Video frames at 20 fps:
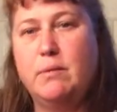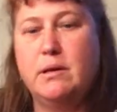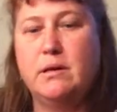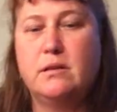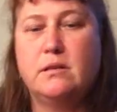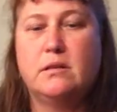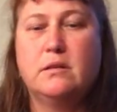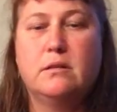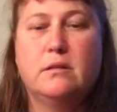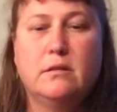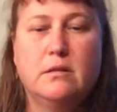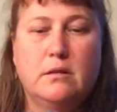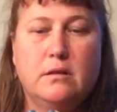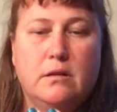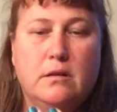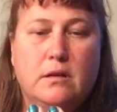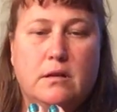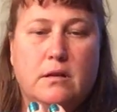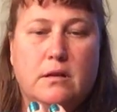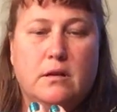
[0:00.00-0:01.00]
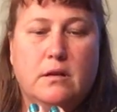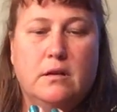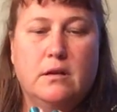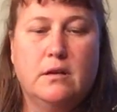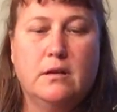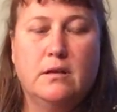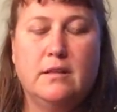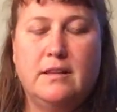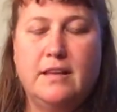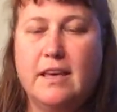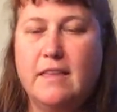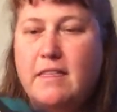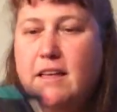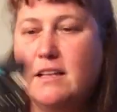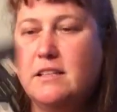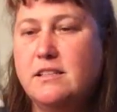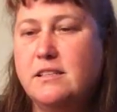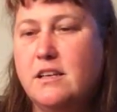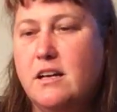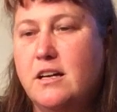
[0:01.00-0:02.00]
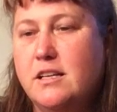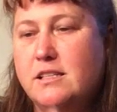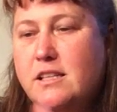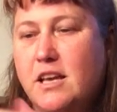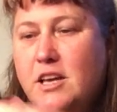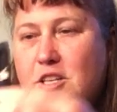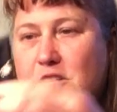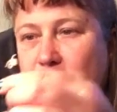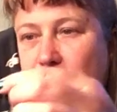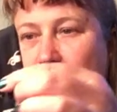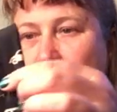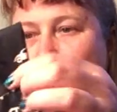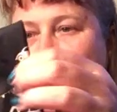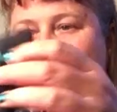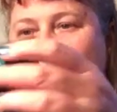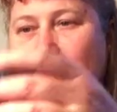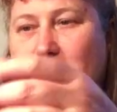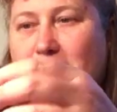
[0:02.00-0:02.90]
but yeah, that sucks. So